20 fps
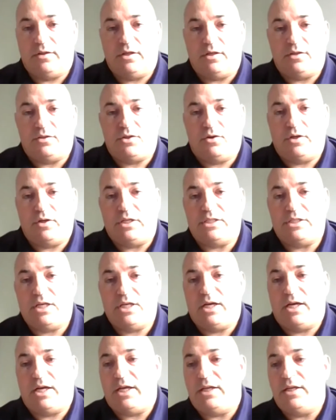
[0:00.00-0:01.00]
on the attorney
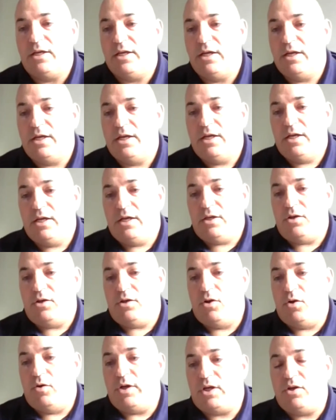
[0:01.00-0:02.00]
side,
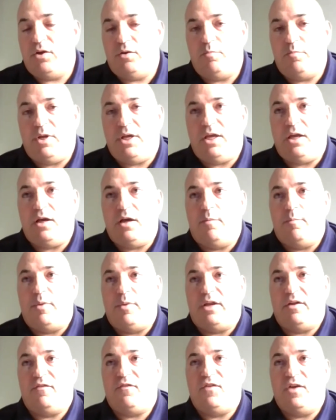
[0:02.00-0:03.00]
you know, it could be a
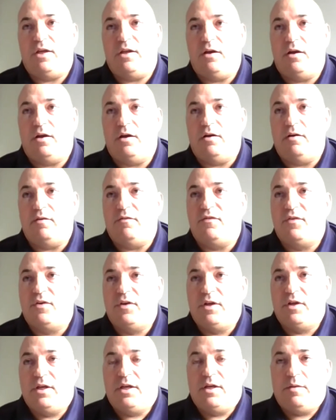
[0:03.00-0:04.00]
benefit of
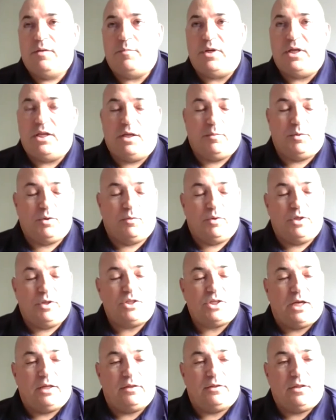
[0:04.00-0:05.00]
being able to
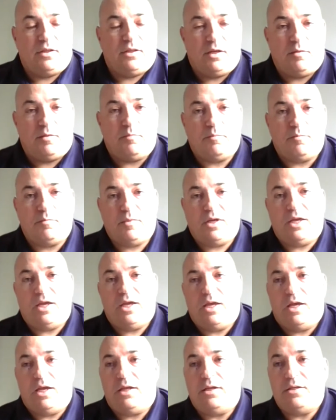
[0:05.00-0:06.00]
reach out to them
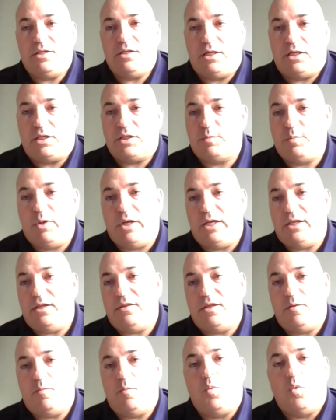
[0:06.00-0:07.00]
and explain
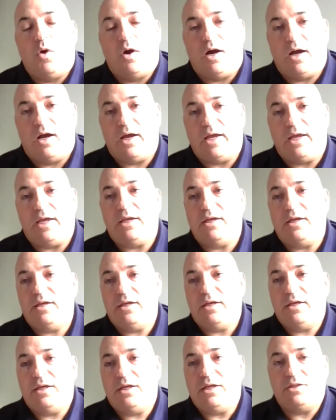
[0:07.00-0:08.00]
to them why
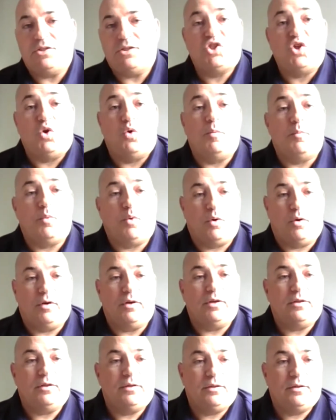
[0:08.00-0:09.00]
it's so
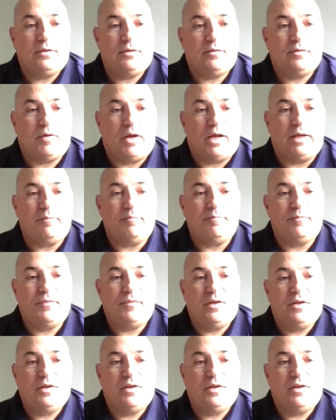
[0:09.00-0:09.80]
important, right?